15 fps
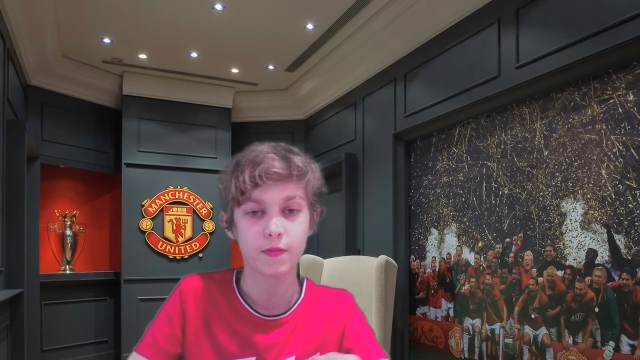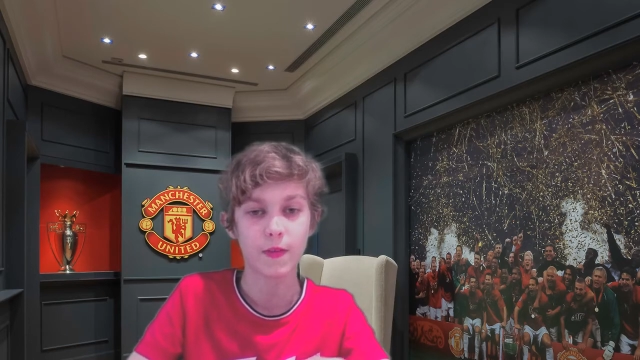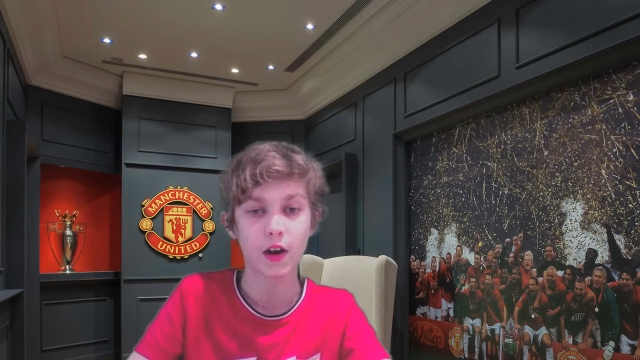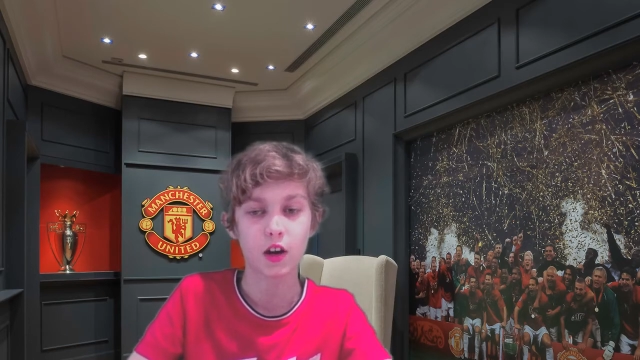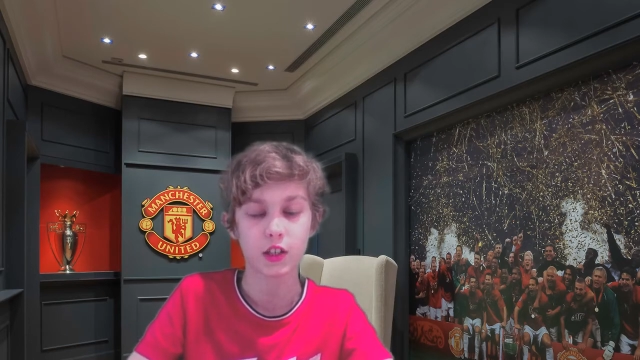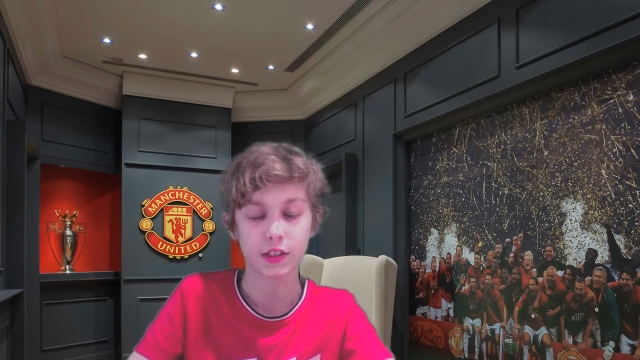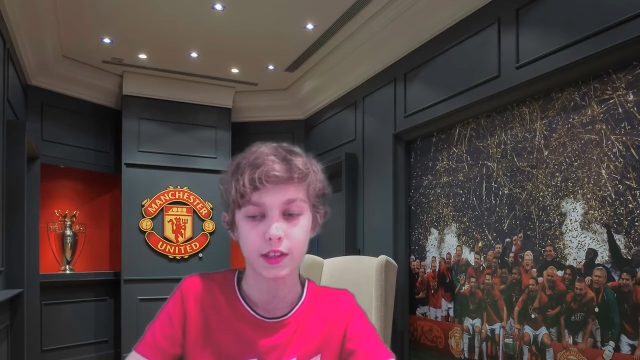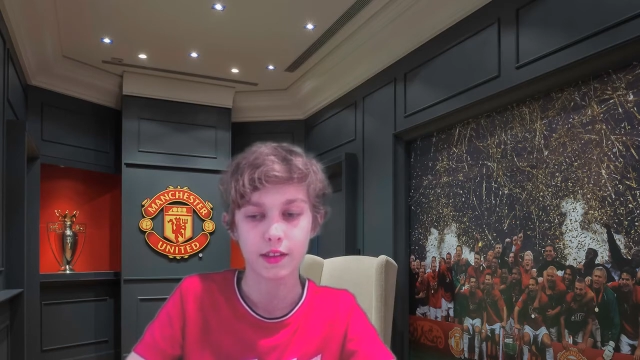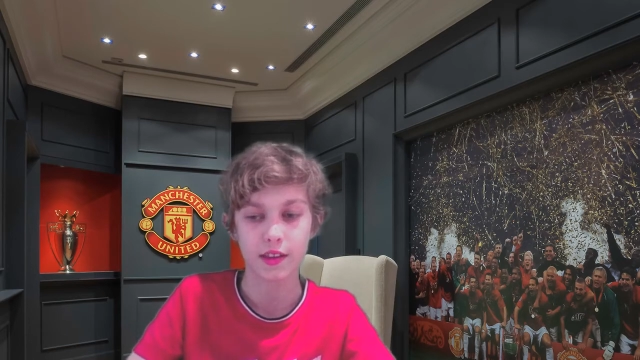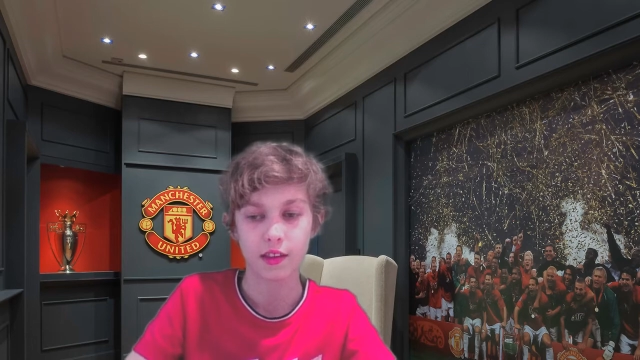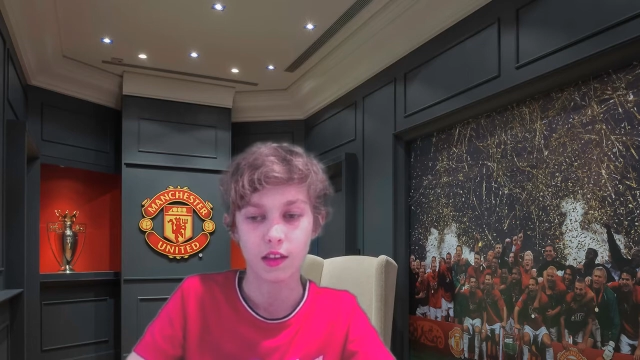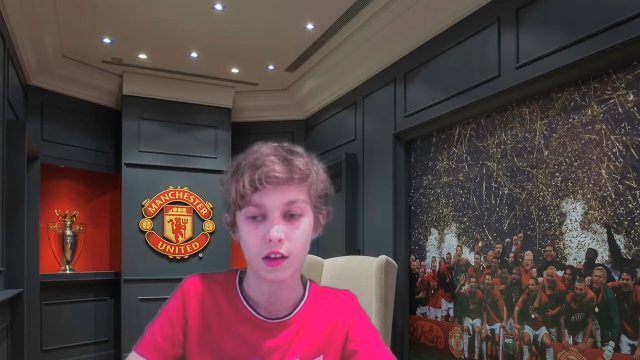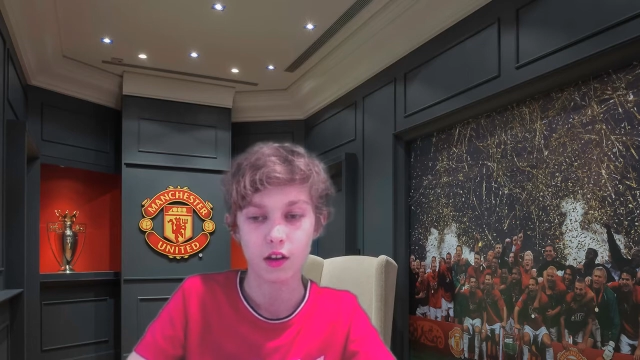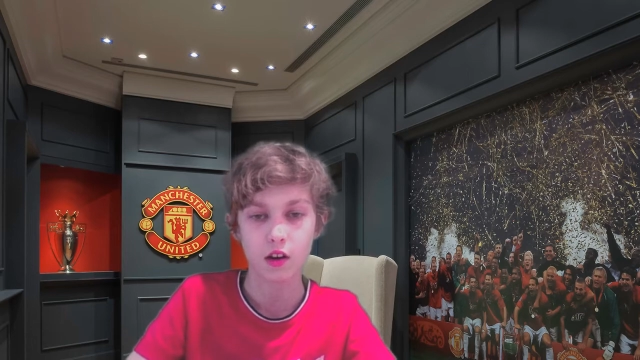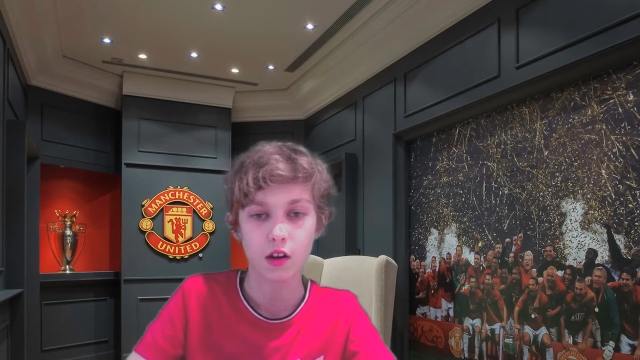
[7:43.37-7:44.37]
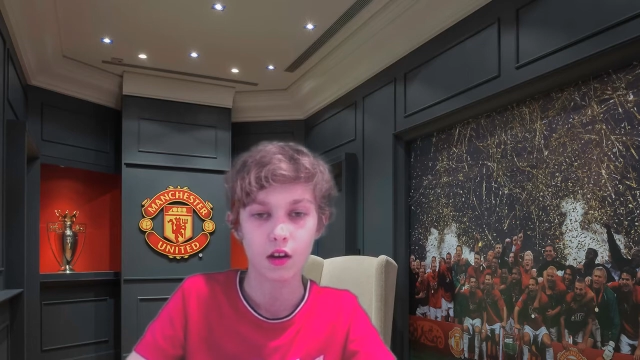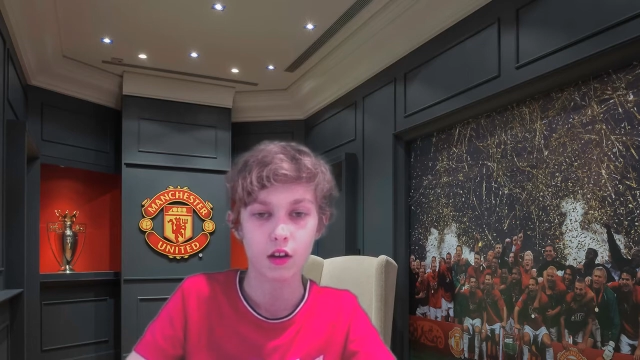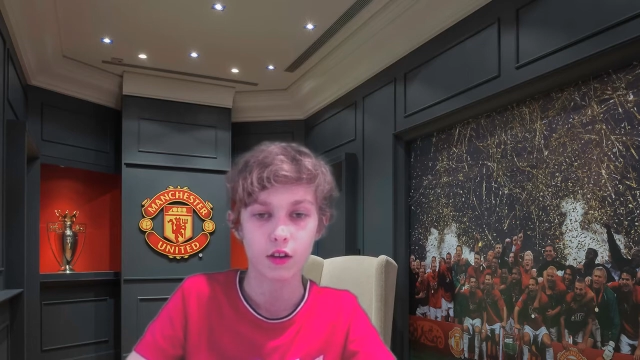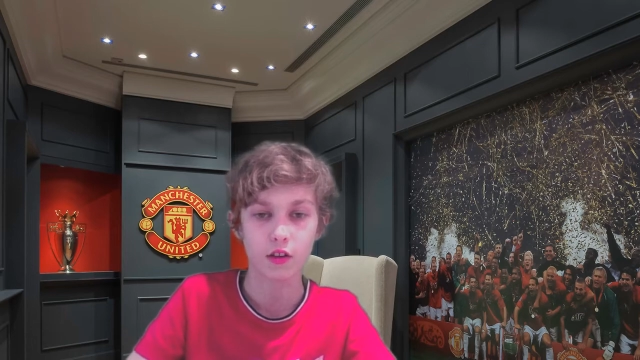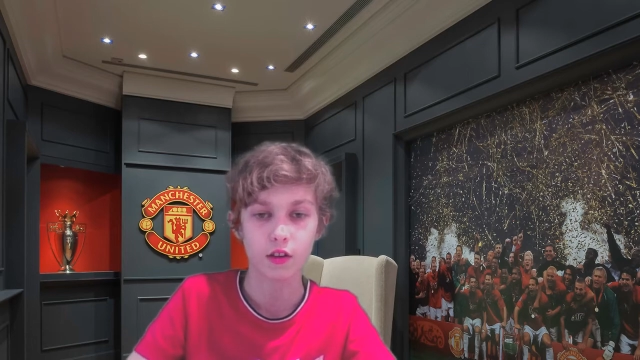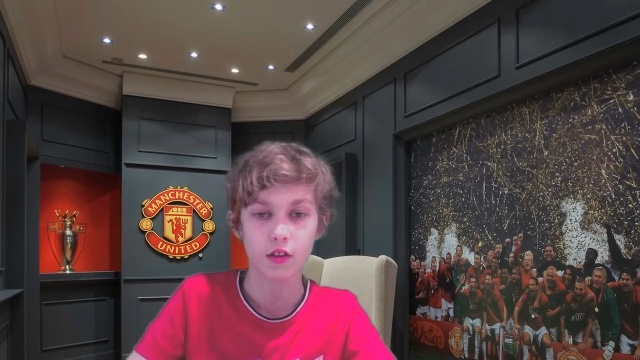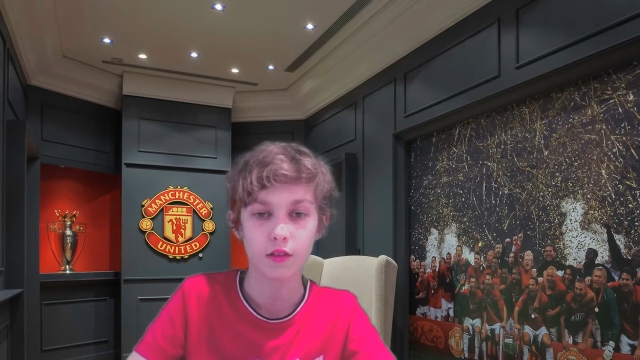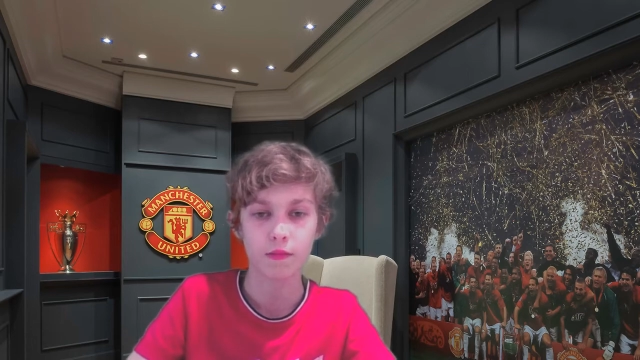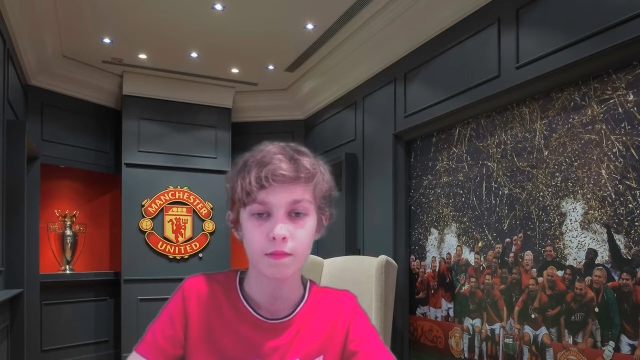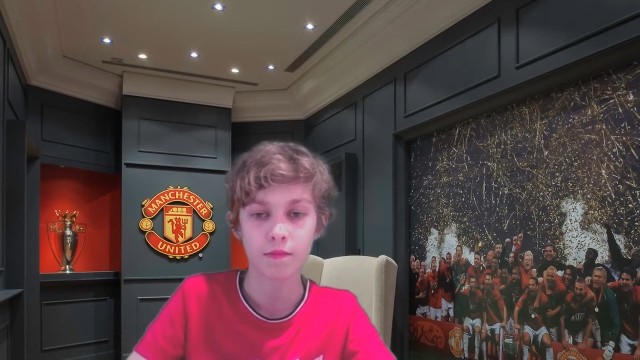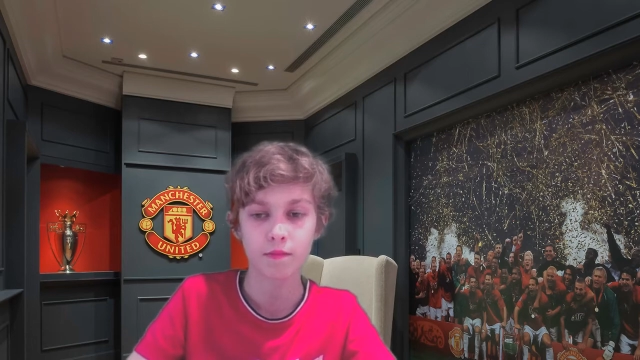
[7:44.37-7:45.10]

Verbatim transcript: faster than Lukaku.